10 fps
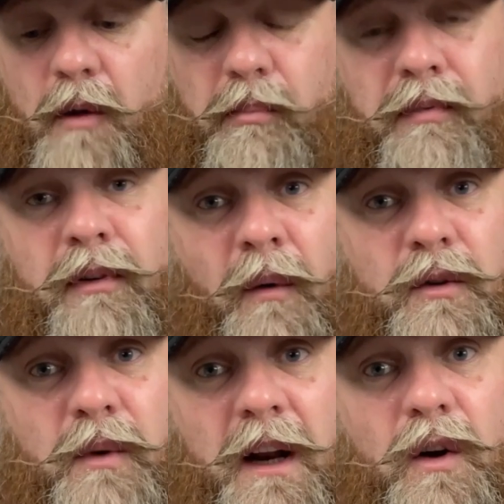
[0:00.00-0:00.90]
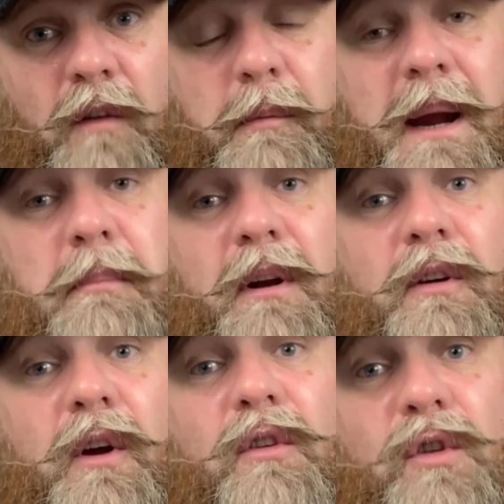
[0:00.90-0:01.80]
So it's really good for people who
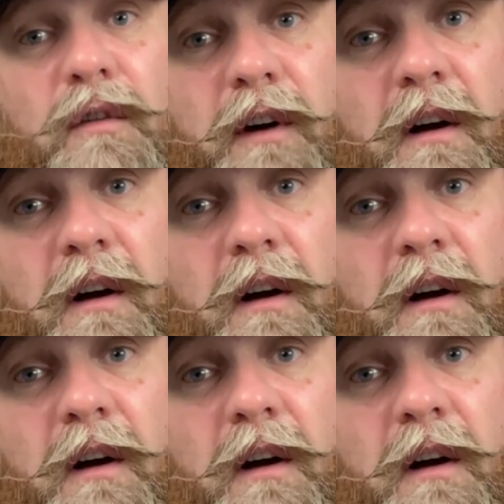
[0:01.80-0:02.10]
do suffer